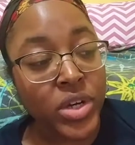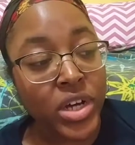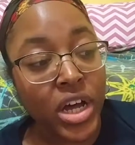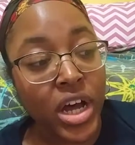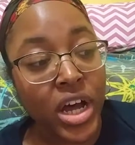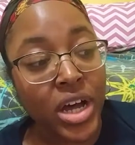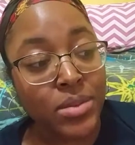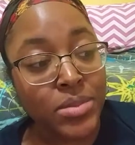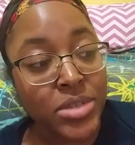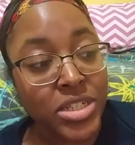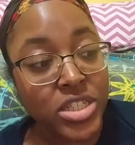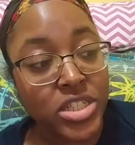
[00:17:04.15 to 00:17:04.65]

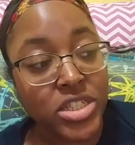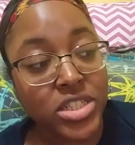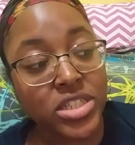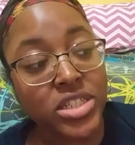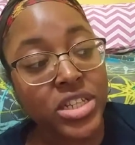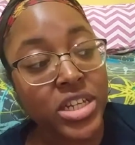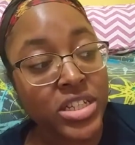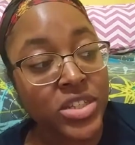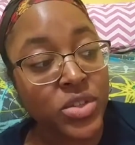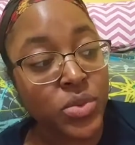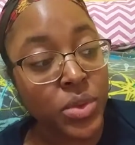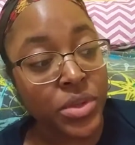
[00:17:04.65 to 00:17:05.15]
common
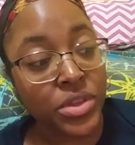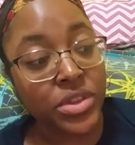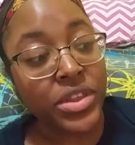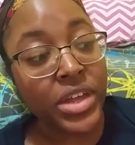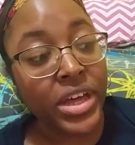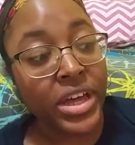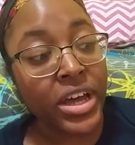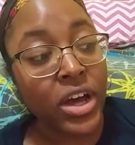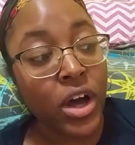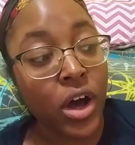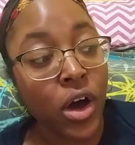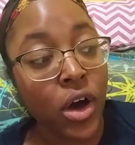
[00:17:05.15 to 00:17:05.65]
sense would
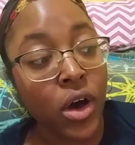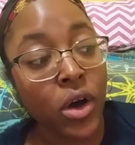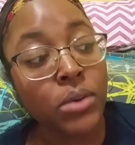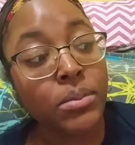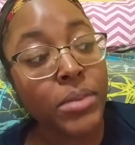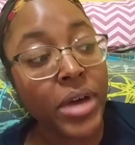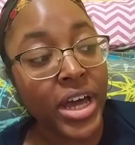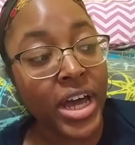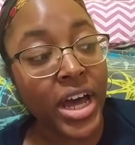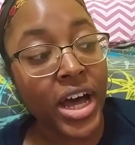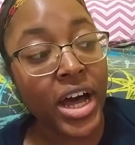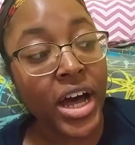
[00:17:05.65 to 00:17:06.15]
think, oh
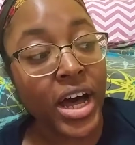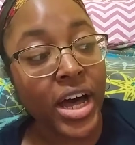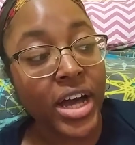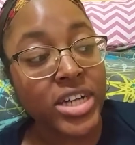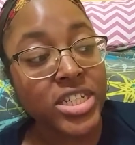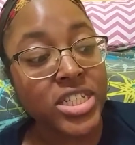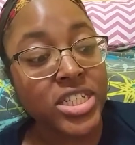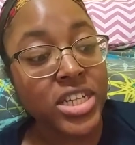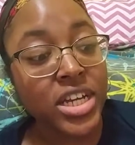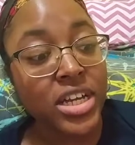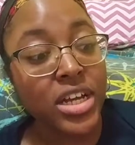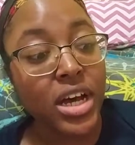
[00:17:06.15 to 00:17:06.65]
my
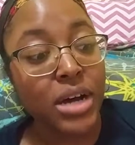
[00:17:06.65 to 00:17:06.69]
gosh,